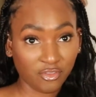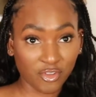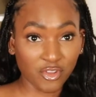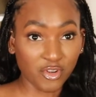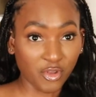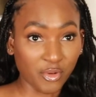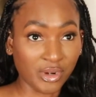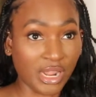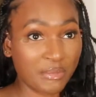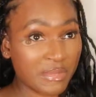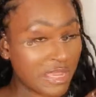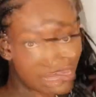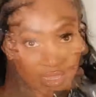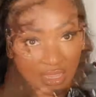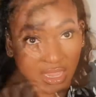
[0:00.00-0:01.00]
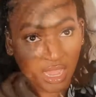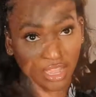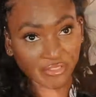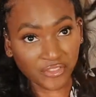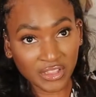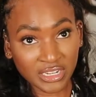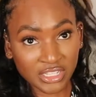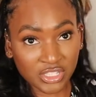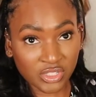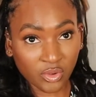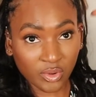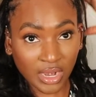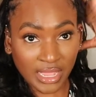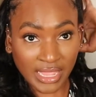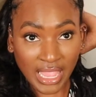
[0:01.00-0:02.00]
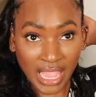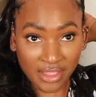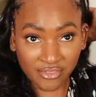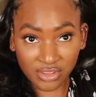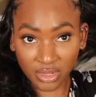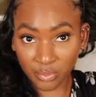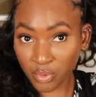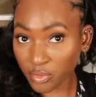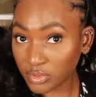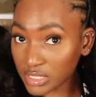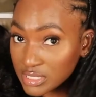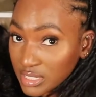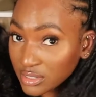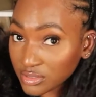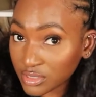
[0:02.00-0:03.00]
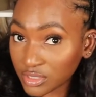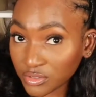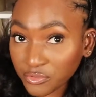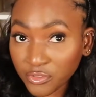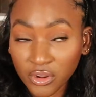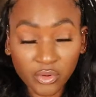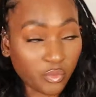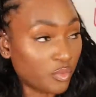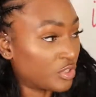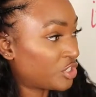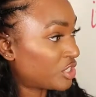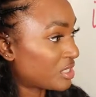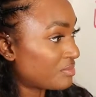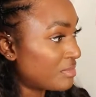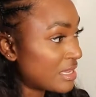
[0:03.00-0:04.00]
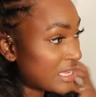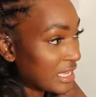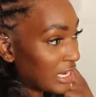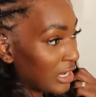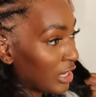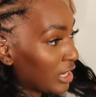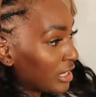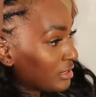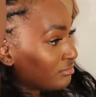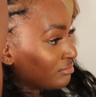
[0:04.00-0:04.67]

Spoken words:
You know what I mean? I feel as though like having a ponytail in the front would just make it look